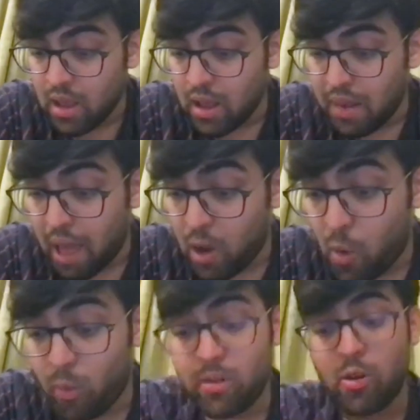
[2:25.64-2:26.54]

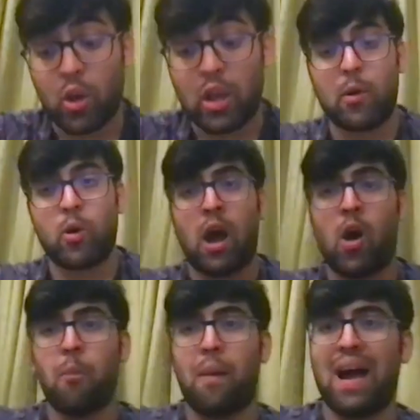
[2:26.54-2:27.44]
Now, talking about
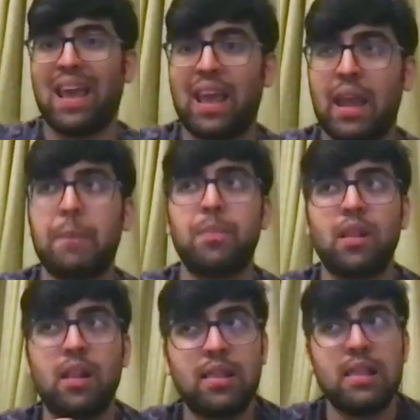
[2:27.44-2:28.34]
how my
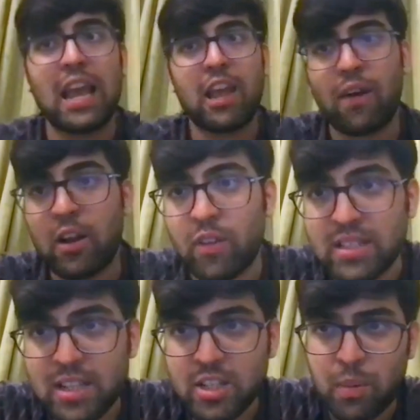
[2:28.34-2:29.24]
life at
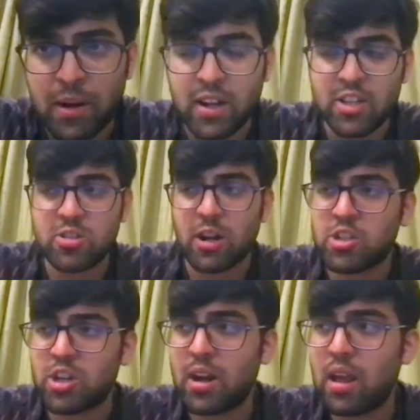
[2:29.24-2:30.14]
VC is particularly
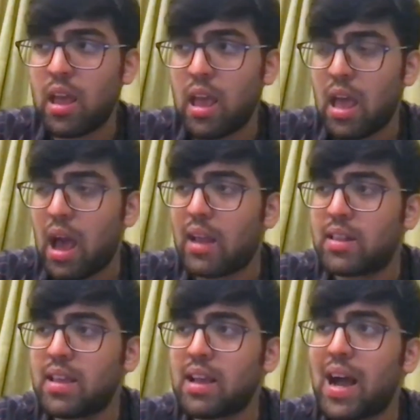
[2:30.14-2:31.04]
structured, I
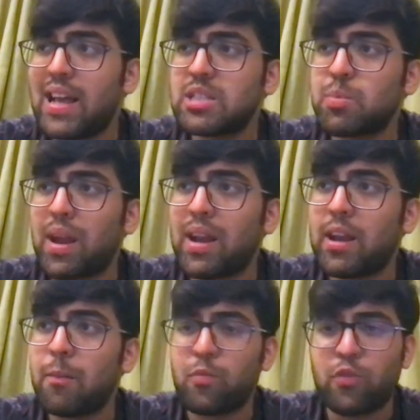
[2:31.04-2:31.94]
think I
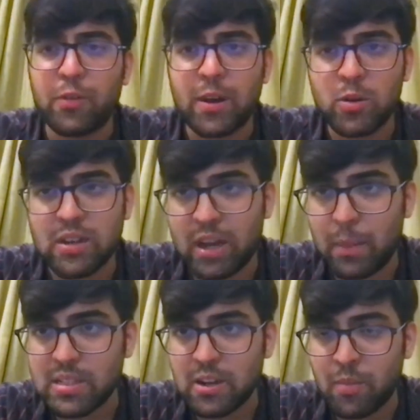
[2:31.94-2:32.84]
spend 50 to
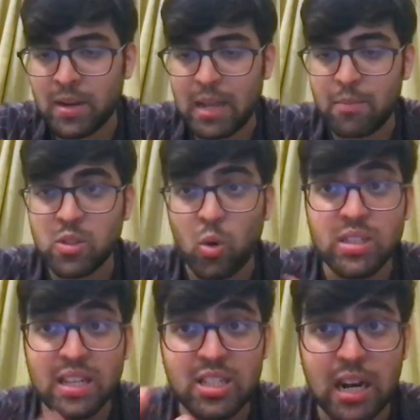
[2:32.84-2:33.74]
70% of my time
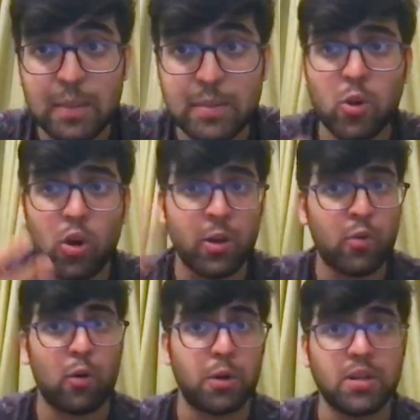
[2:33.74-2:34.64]
sourcing startups and talking to
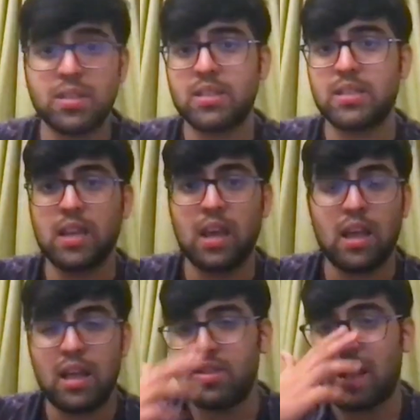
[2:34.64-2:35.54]
founders.
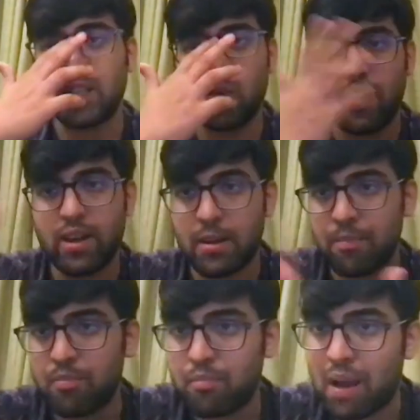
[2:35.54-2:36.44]
That's
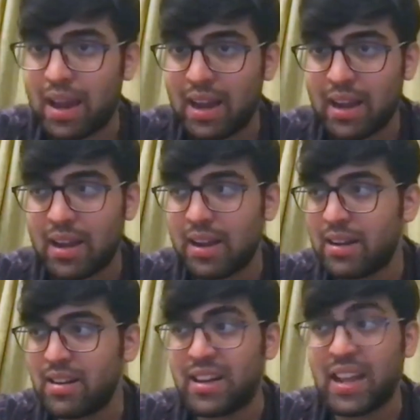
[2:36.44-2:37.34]
where my
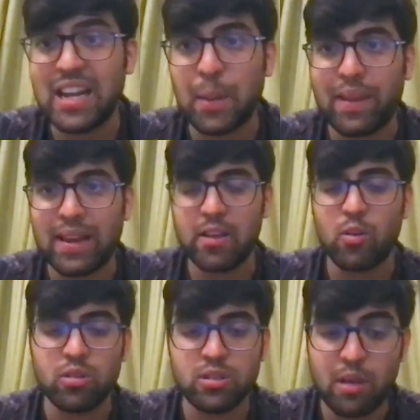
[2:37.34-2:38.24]
day typically
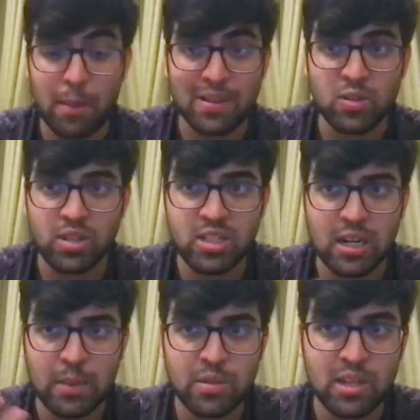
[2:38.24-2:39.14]
goes. And by sourcing
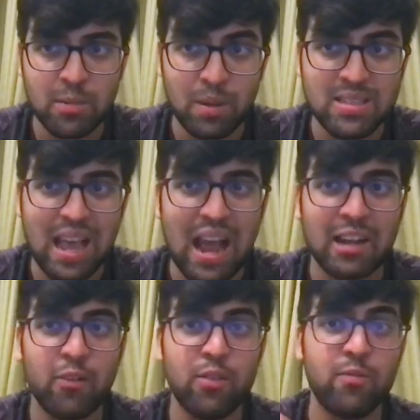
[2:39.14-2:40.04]
startups, it means
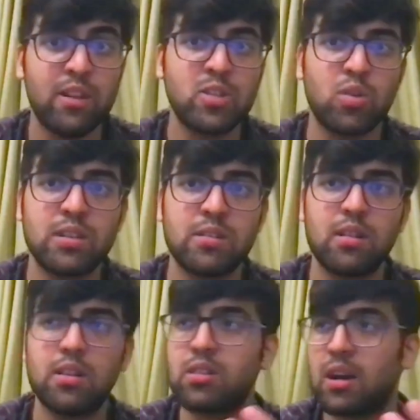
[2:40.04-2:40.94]
actively source
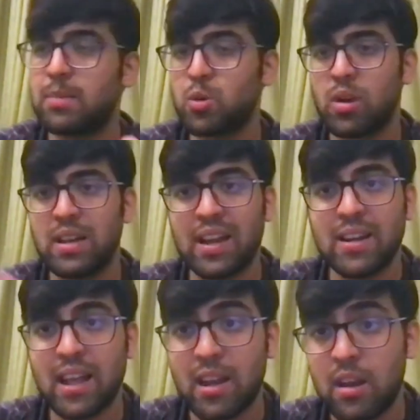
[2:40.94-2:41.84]
startups on
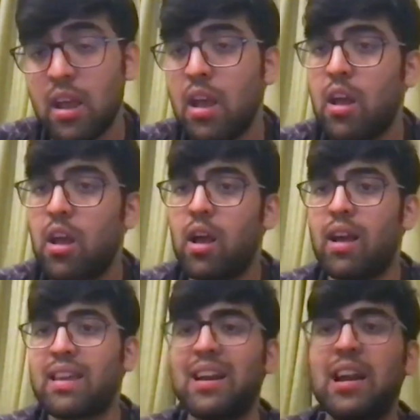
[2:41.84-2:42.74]
LinkedIn,
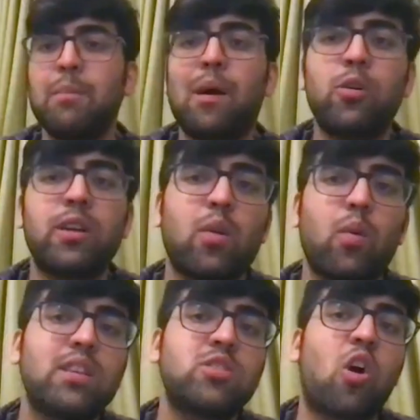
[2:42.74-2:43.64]
get inbound
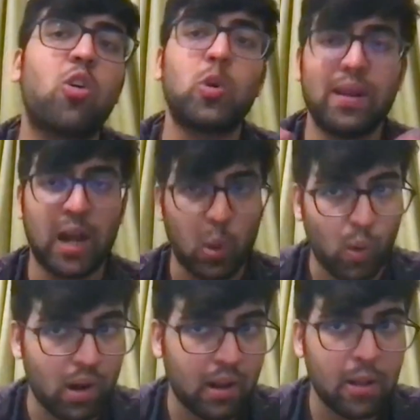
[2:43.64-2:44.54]
requests, talk to my
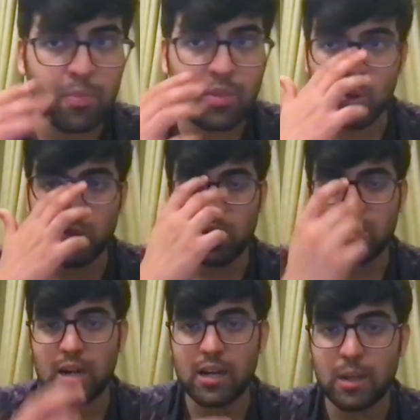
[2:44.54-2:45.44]
network to source
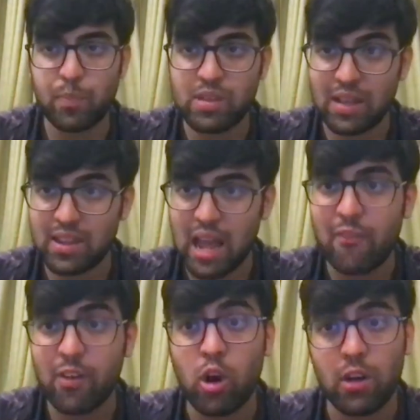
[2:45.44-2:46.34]
startups, and then
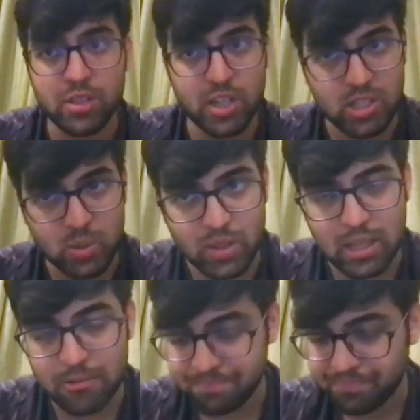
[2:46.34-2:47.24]
having conversations with
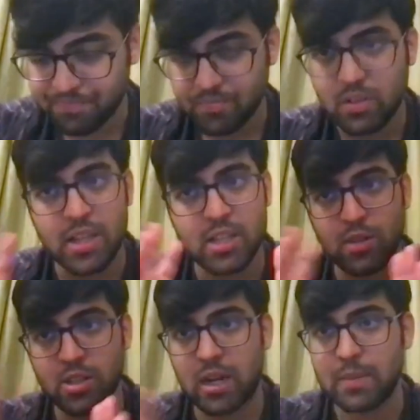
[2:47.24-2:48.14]
them, each of
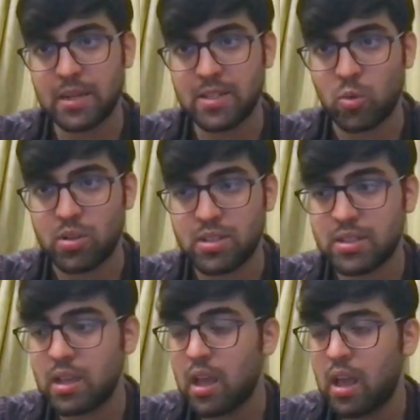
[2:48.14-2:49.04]
the startups that I
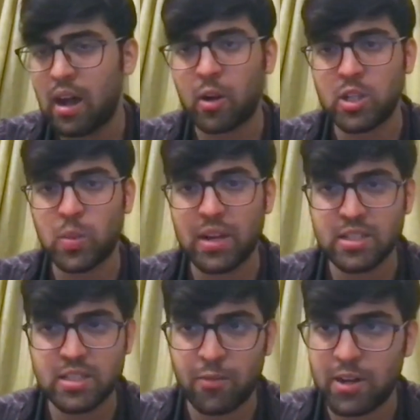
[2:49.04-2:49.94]
source across
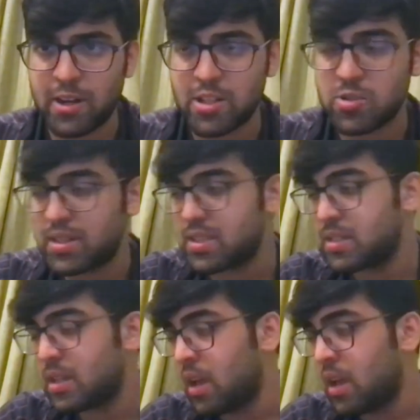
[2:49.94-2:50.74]
various different industries.